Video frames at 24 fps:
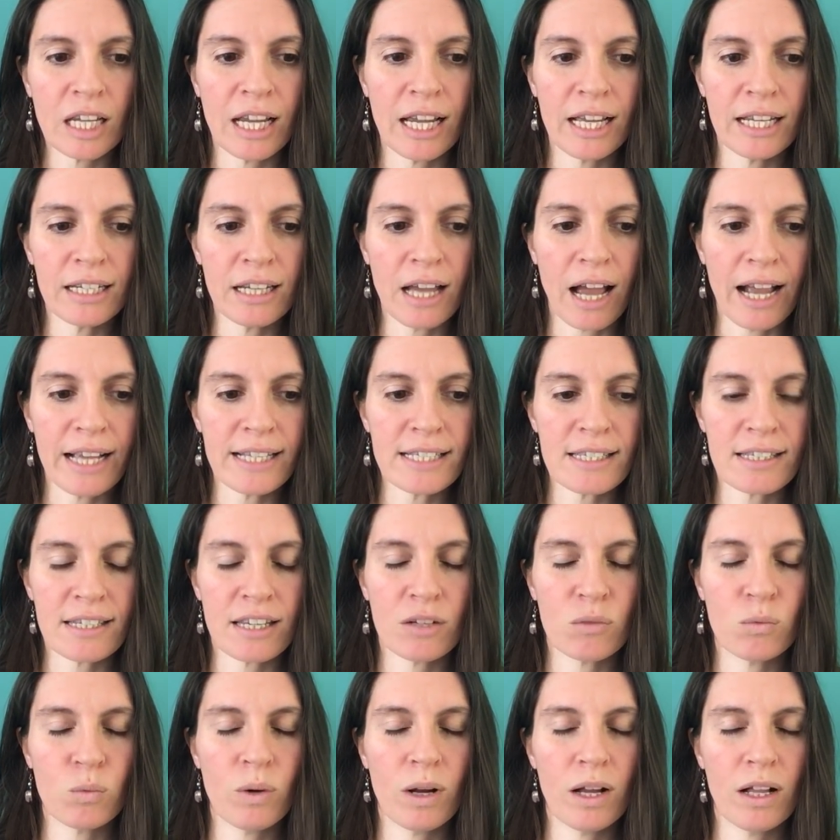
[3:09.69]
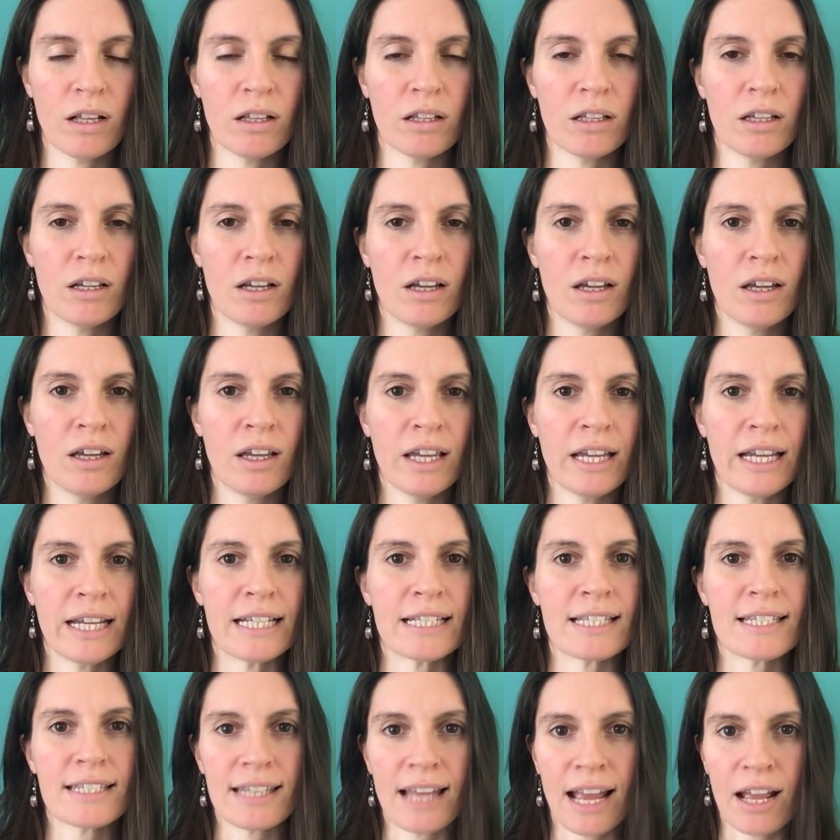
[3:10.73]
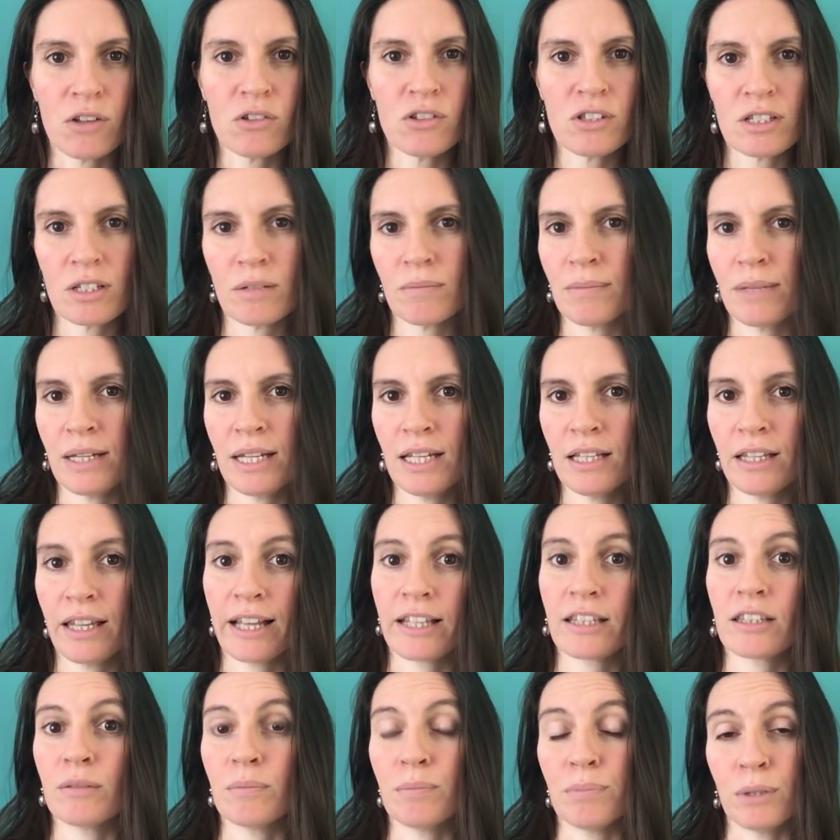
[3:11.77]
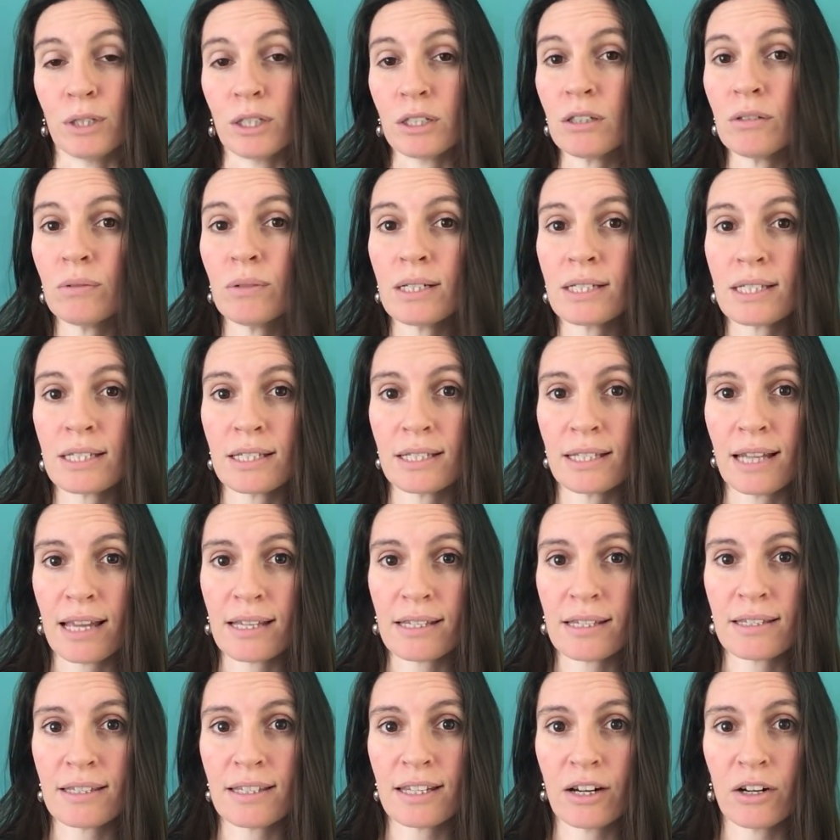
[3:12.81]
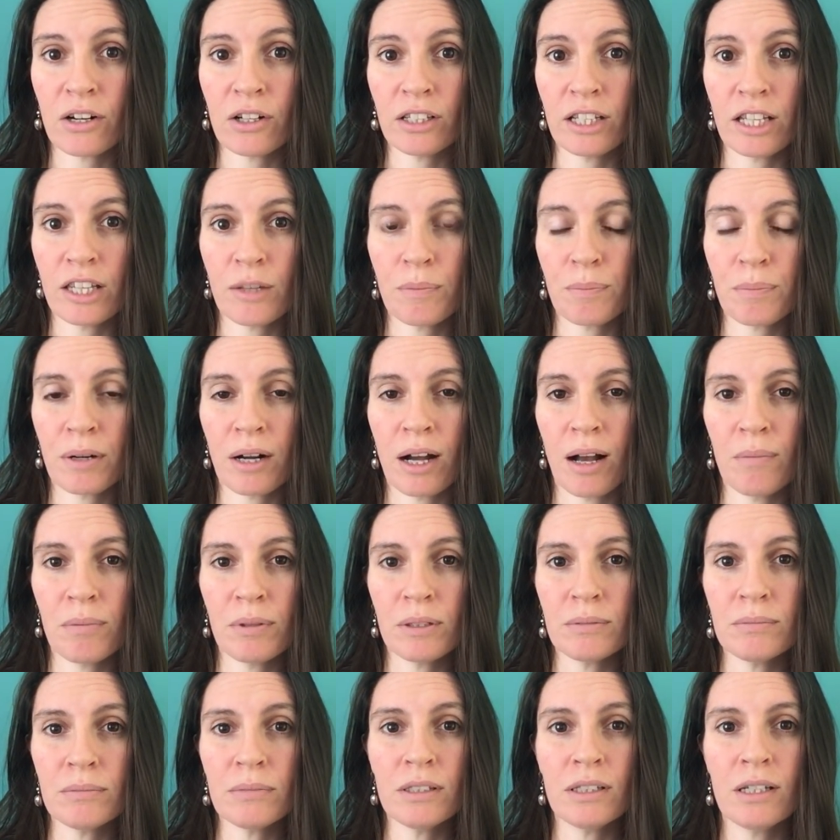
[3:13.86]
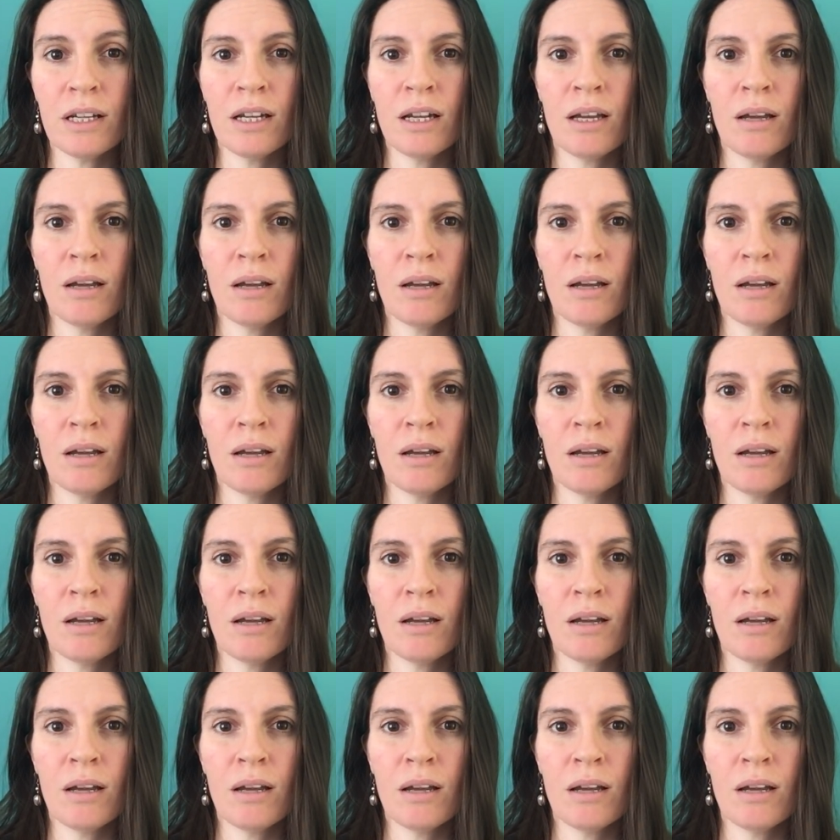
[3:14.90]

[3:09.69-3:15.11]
And I said, well, it sounds to me like the book wasn't necessarily the problem,